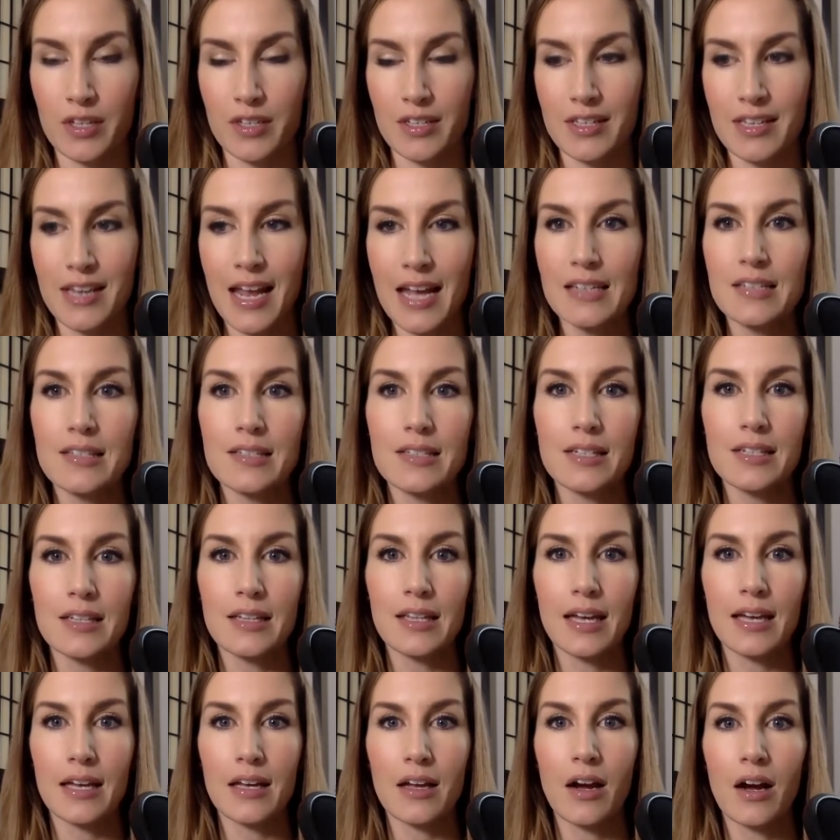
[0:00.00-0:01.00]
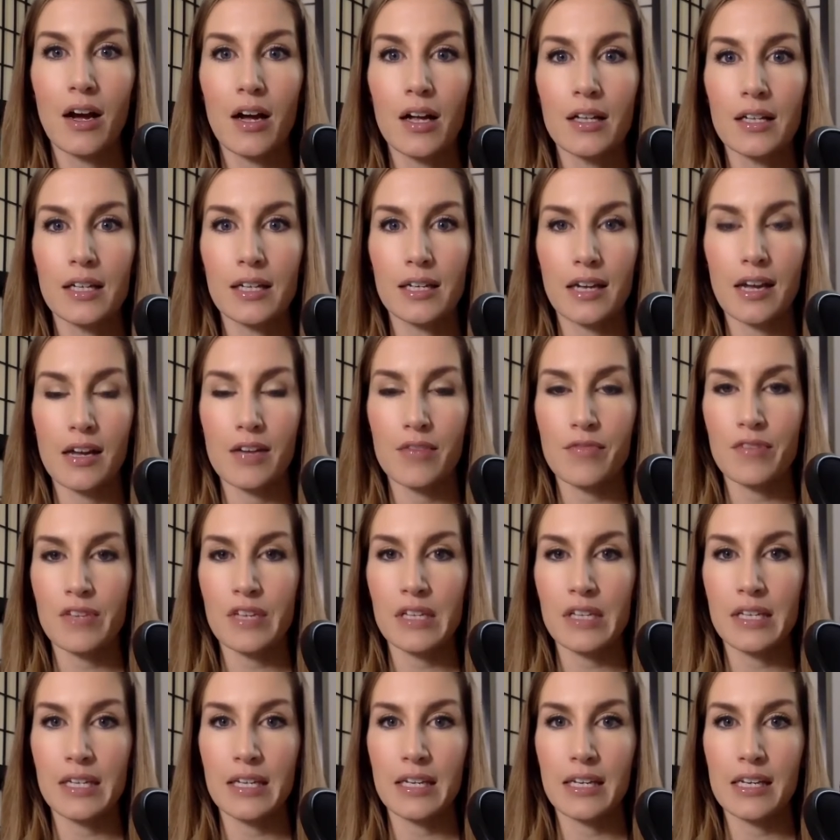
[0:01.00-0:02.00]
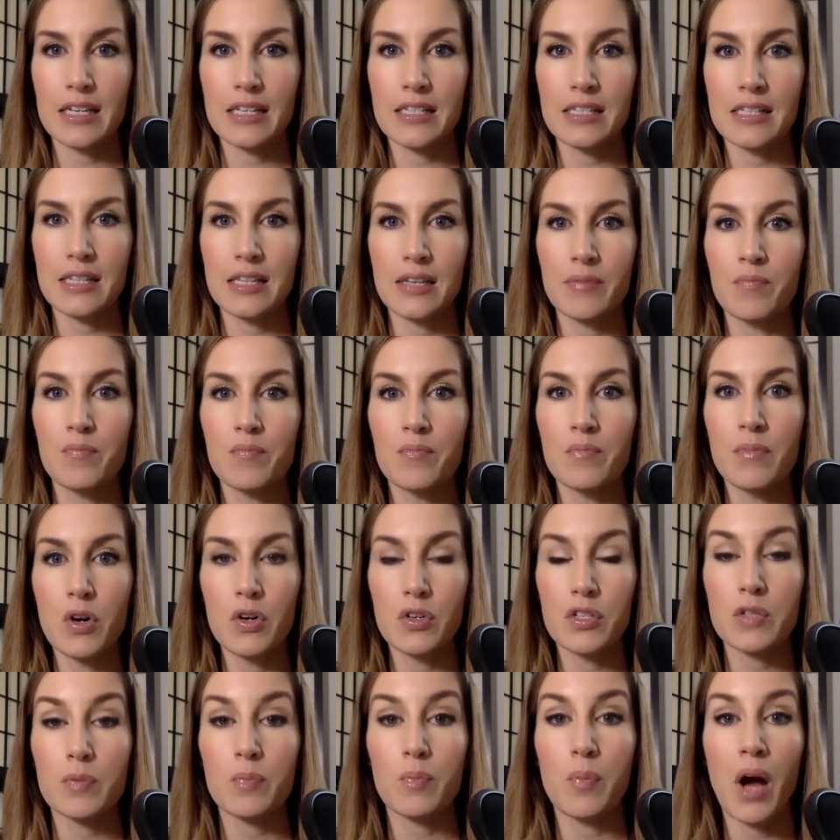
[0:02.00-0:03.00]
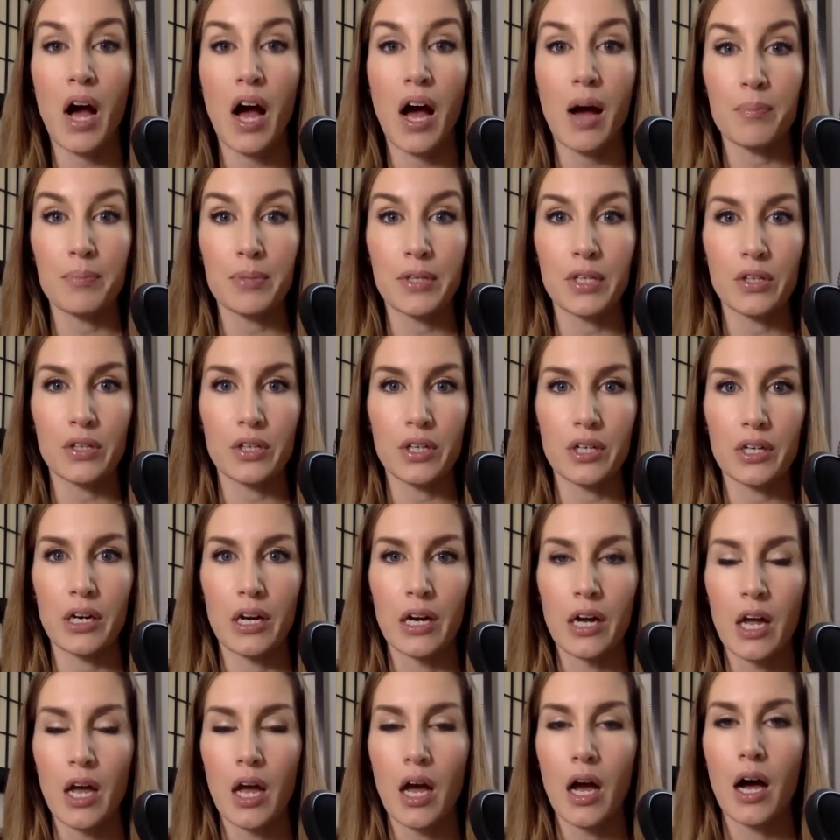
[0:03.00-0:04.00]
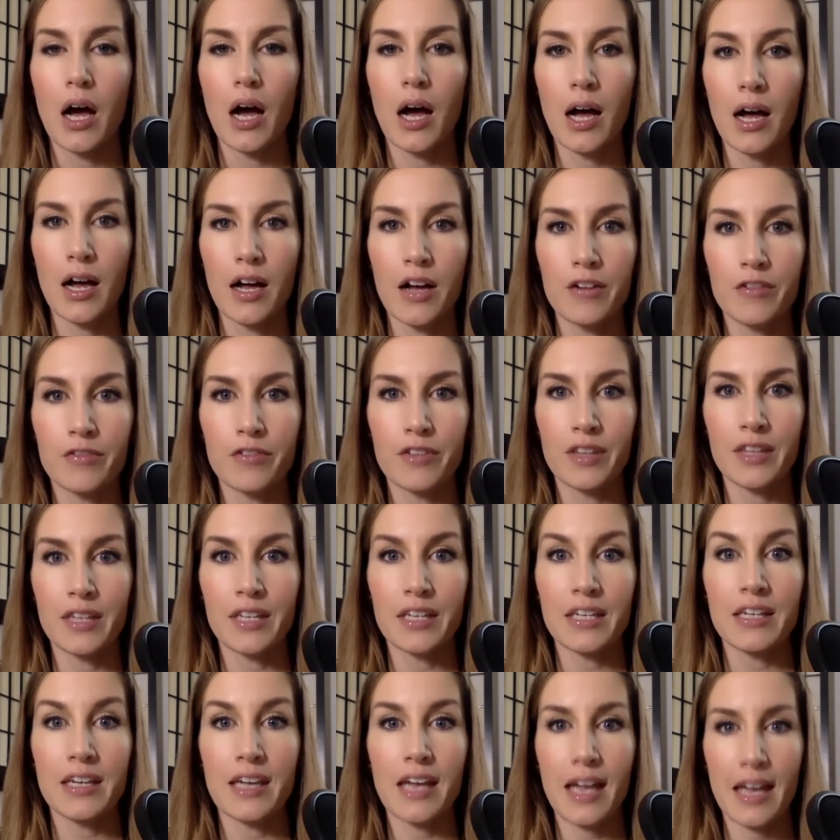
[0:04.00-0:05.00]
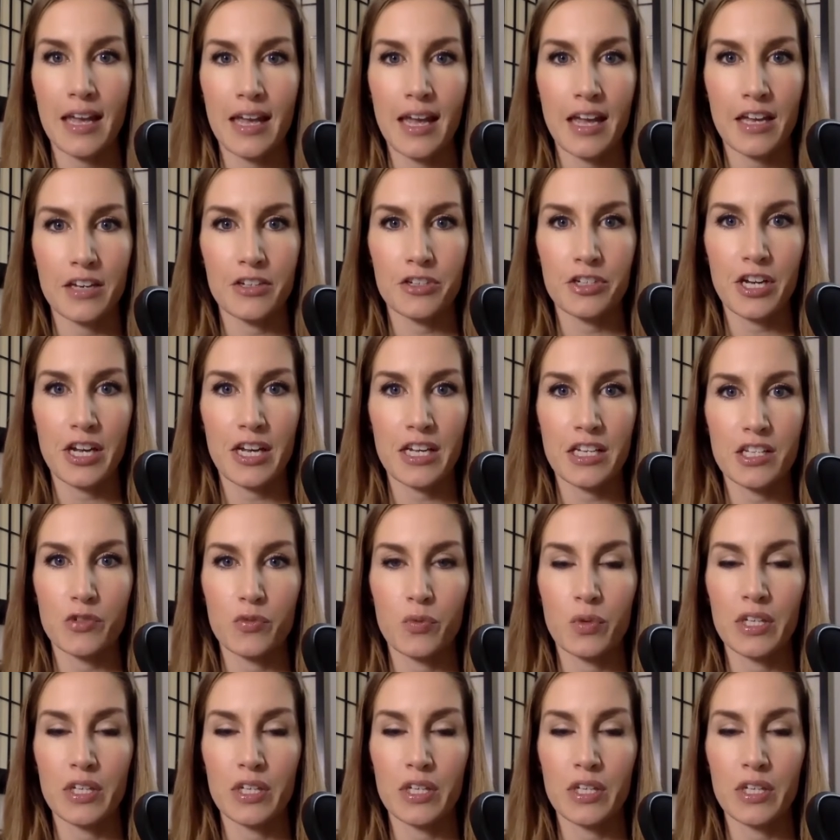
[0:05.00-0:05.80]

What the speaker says: next to glycolic, I feel like is the most popular of the AHAs.